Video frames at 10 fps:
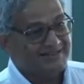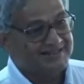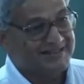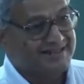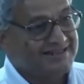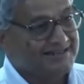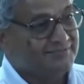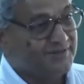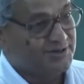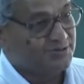gets trained
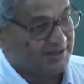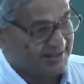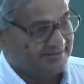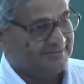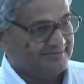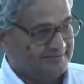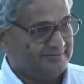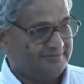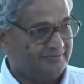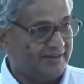in fixed wing
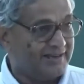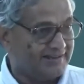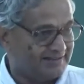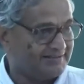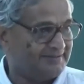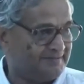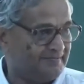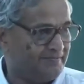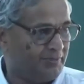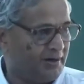flying,
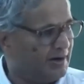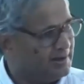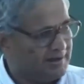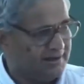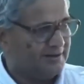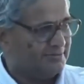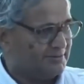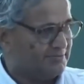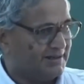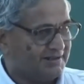all the
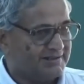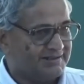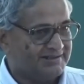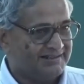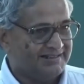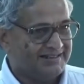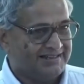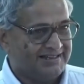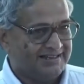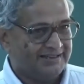helicopter pilots,
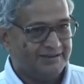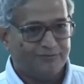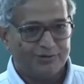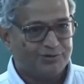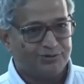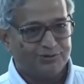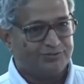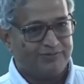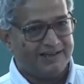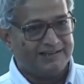they first go
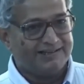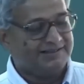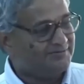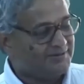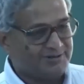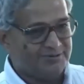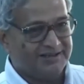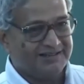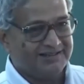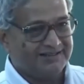through flying in the fixed
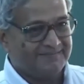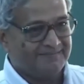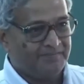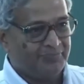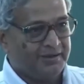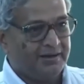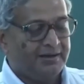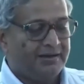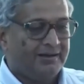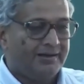wing
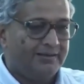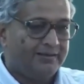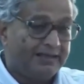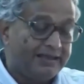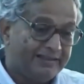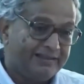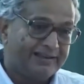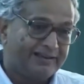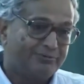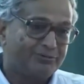then
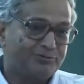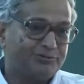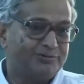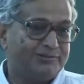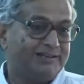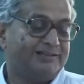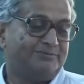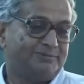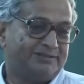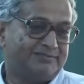they come to
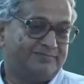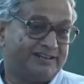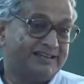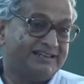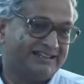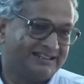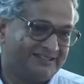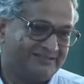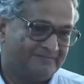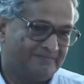helicopter training.
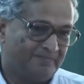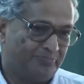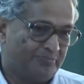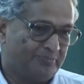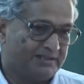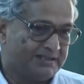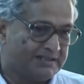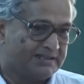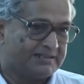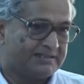But
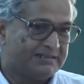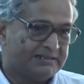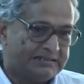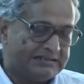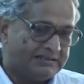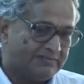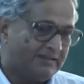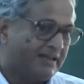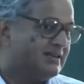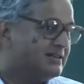here the
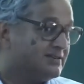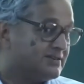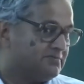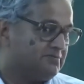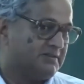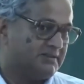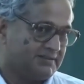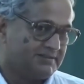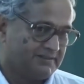flying is different.